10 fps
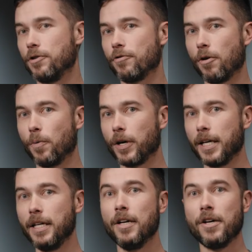control
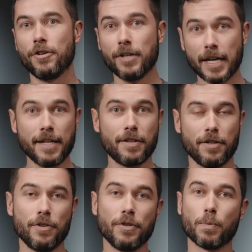working, you need to
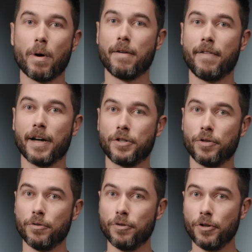use one of our
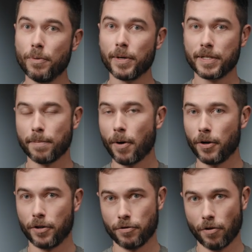two newest
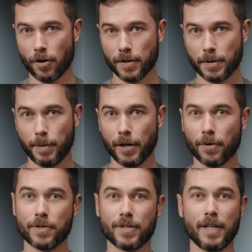motor controllers,
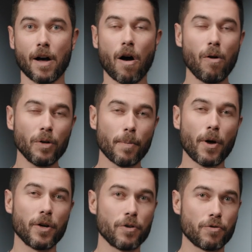because the older
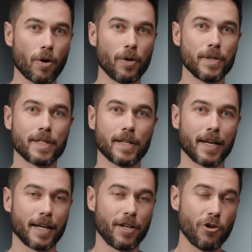motor controllers
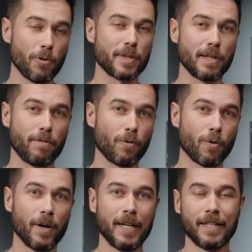like a
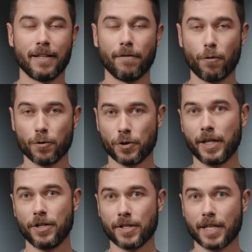UMC4
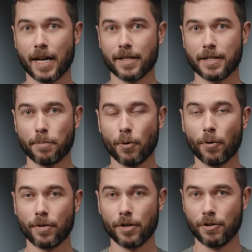unfortunately just can't
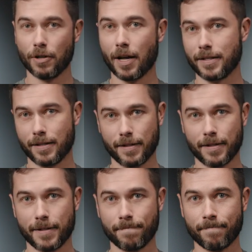support the new
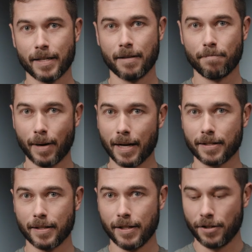licenses.
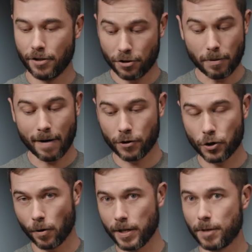But you do have a
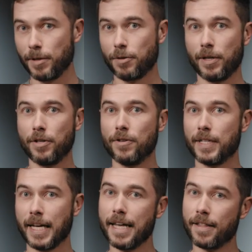choice between
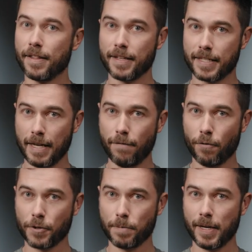using either the
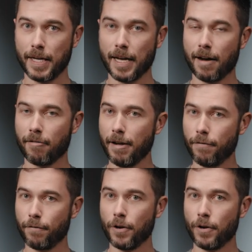cforce mini RF